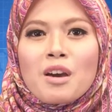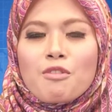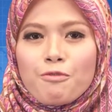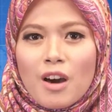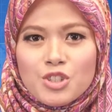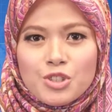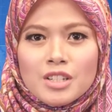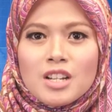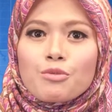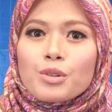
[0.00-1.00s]

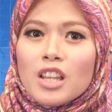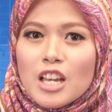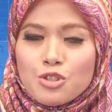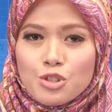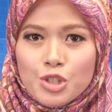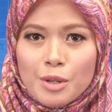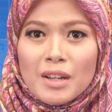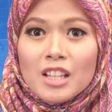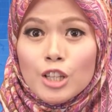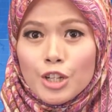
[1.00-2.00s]
function, relationship
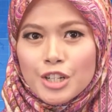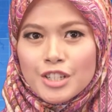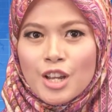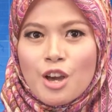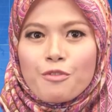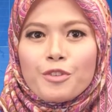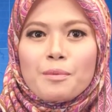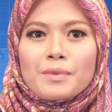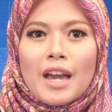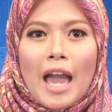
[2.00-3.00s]
learned
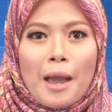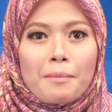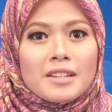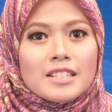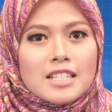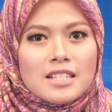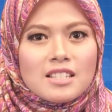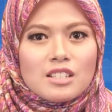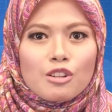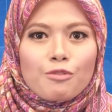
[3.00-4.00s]
from the
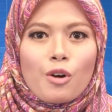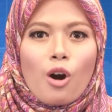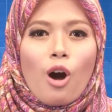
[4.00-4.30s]
abundantness of